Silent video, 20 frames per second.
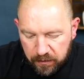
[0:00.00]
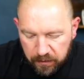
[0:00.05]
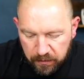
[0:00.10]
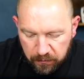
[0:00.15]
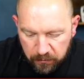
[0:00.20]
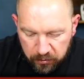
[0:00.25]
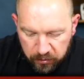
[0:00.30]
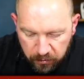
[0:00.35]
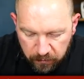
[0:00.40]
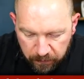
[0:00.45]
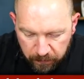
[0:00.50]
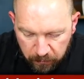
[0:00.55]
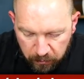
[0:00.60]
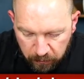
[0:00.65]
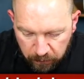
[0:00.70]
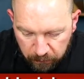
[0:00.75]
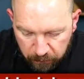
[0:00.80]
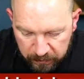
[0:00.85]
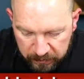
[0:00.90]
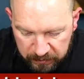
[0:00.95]
I'm not sure if I'm
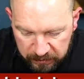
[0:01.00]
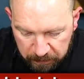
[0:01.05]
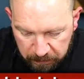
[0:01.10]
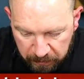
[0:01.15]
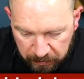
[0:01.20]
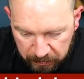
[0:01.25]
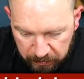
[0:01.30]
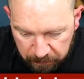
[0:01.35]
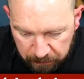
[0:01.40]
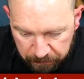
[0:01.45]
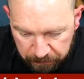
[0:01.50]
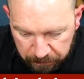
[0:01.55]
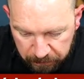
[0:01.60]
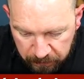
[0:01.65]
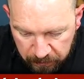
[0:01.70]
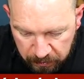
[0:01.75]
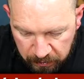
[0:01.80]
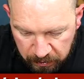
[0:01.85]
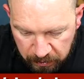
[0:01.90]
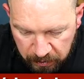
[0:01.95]
convinced by them.
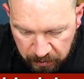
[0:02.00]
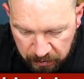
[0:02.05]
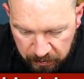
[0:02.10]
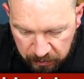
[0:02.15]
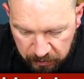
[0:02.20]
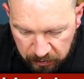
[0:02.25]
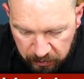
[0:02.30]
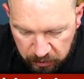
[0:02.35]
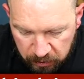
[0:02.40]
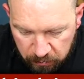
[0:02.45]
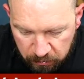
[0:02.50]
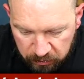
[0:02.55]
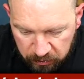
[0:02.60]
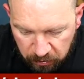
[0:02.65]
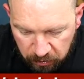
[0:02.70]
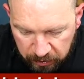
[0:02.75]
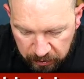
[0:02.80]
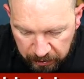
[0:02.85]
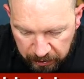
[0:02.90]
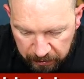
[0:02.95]
There's a new
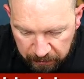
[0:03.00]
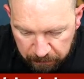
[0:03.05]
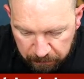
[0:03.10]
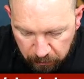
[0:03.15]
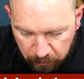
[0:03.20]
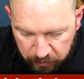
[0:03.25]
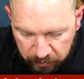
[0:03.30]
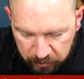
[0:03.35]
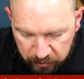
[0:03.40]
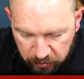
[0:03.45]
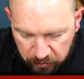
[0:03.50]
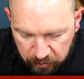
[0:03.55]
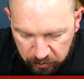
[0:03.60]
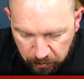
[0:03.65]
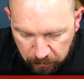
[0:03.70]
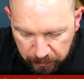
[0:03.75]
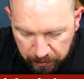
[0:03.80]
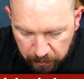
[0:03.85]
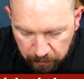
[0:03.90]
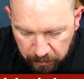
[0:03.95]
Star Collecting box just
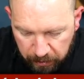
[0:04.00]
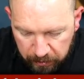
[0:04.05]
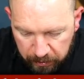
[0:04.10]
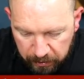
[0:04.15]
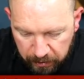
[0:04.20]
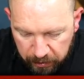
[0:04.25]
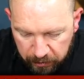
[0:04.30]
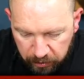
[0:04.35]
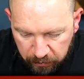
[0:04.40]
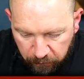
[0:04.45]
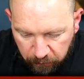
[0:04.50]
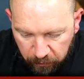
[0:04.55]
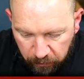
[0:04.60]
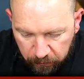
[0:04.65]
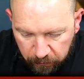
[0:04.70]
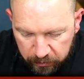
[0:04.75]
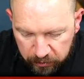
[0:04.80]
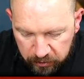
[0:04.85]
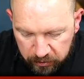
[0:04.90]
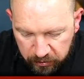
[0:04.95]
coming out, I think, actually for
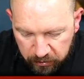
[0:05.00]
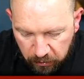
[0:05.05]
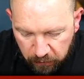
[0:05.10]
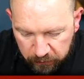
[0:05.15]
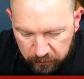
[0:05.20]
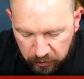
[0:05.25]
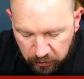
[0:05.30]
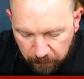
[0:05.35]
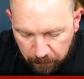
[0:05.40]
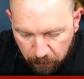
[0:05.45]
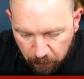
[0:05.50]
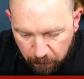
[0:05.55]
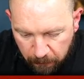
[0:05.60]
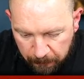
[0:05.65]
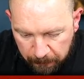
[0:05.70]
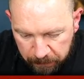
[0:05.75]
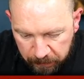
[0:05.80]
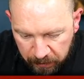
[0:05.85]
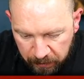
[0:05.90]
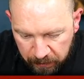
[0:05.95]
them, which has got obviously got
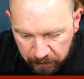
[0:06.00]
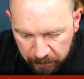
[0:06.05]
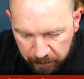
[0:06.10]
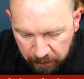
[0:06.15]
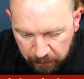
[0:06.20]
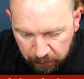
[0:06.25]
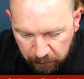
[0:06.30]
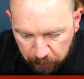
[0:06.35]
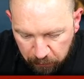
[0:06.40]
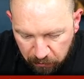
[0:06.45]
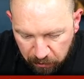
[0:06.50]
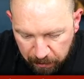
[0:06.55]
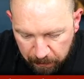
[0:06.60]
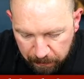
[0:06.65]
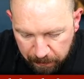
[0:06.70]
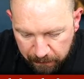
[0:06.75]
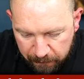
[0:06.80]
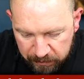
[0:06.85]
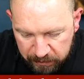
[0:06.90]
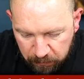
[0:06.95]
more of the
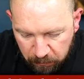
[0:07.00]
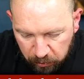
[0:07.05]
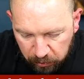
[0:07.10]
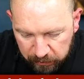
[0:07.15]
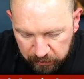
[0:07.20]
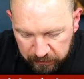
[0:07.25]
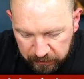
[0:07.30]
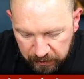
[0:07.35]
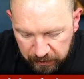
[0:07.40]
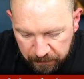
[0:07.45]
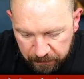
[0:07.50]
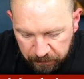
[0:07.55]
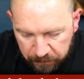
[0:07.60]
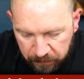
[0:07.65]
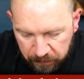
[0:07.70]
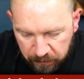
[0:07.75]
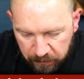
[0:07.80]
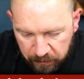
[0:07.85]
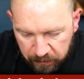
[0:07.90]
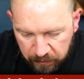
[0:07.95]
Primaris models in.
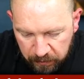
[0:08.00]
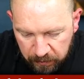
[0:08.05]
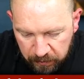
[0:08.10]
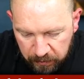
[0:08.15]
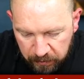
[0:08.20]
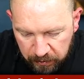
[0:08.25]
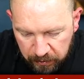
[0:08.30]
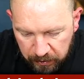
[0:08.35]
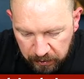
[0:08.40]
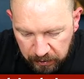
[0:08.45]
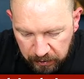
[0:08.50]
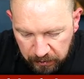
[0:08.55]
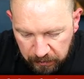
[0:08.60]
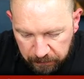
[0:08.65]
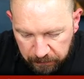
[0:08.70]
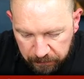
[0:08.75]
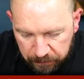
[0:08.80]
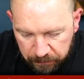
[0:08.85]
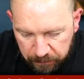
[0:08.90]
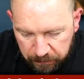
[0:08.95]

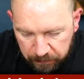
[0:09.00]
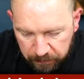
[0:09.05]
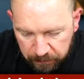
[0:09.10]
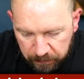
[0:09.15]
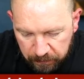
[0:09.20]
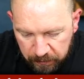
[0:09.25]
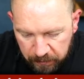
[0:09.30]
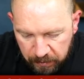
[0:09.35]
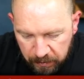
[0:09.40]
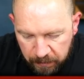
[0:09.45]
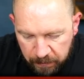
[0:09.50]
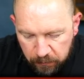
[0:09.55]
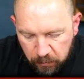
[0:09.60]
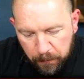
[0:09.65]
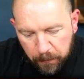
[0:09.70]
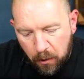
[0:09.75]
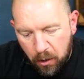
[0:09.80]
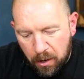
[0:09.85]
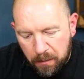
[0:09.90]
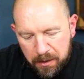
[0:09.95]
Um,
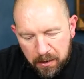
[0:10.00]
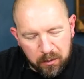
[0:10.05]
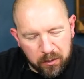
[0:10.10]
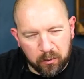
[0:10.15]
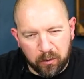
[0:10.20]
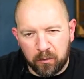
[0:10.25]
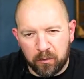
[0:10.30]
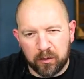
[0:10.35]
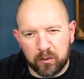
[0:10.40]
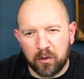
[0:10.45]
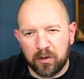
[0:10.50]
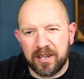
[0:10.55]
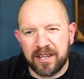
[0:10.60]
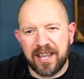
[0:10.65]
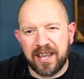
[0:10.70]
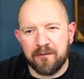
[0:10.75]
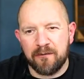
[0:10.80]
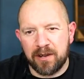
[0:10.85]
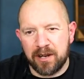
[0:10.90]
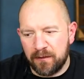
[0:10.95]
but part of me would, would want to
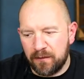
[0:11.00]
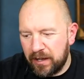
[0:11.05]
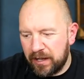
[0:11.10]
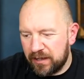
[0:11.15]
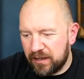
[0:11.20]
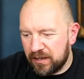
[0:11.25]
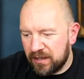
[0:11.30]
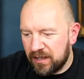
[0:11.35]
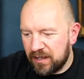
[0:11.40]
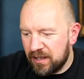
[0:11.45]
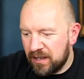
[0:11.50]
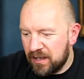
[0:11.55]
get rid of like,